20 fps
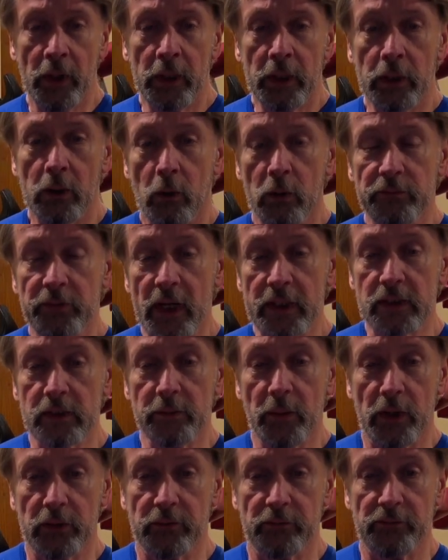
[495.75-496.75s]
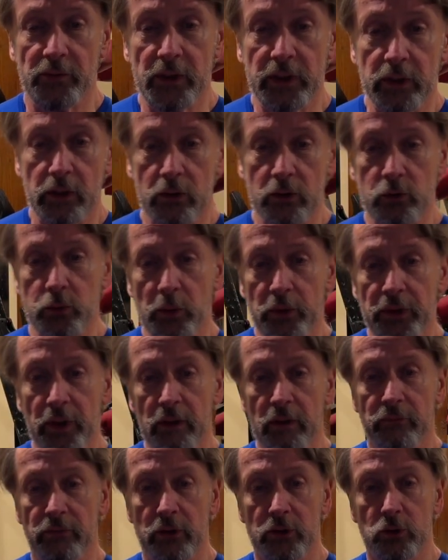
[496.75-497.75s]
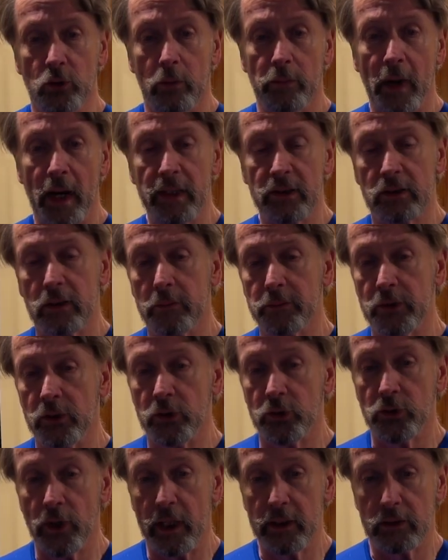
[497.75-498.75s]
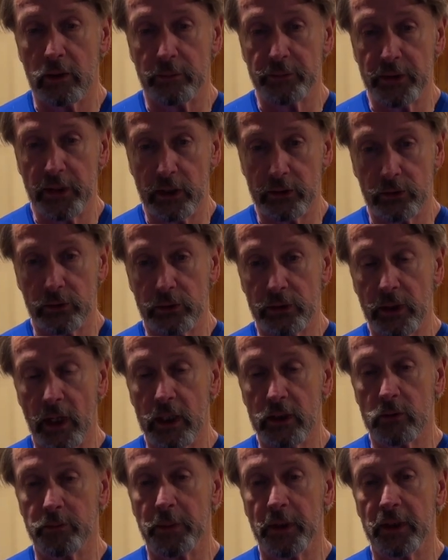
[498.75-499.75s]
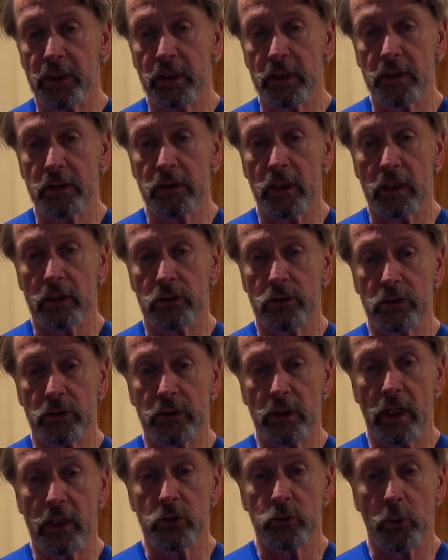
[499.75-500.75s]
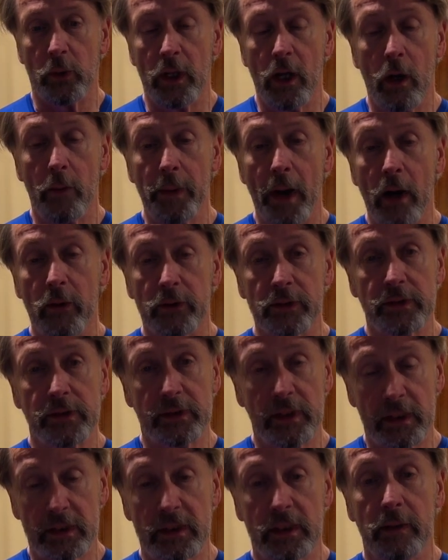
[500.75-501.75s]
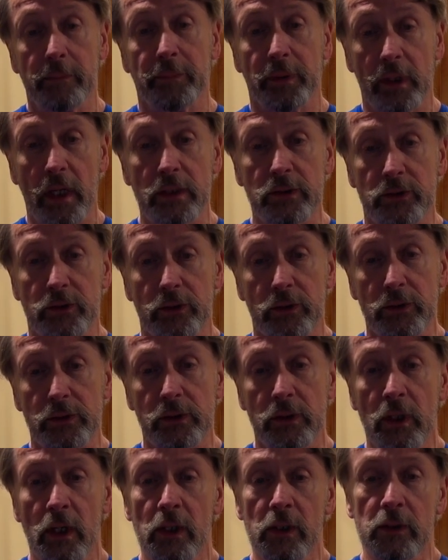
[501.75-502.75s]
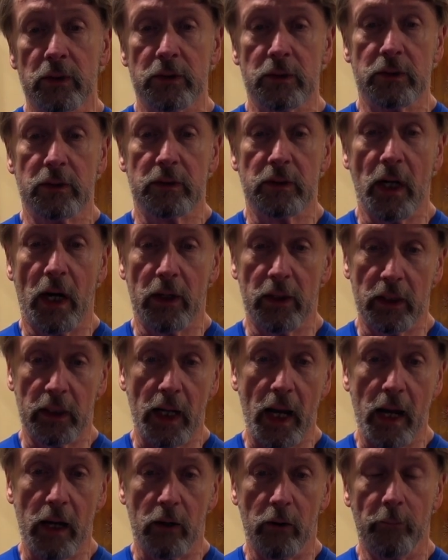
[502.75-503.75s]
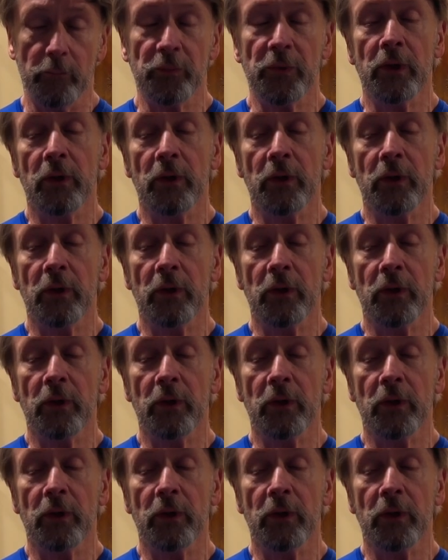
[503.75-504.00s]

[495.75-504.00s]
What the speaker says: We've got some other videos with individual biceps and triceps exercise, but this exercise will help our 60-plussers starting out.